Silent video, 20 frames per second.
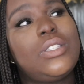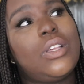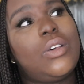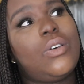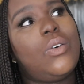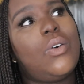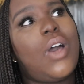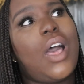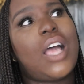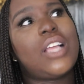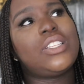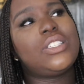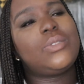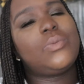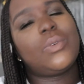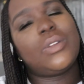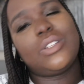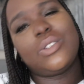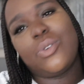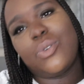so I
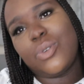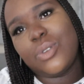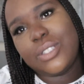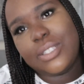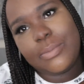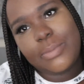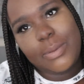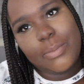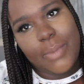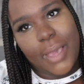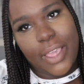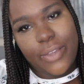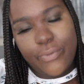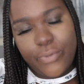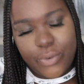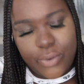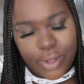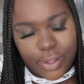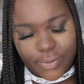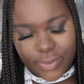just want us all to be
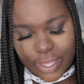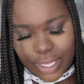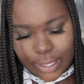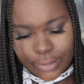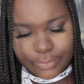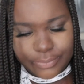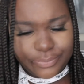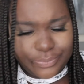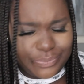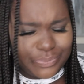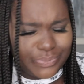mindful of it.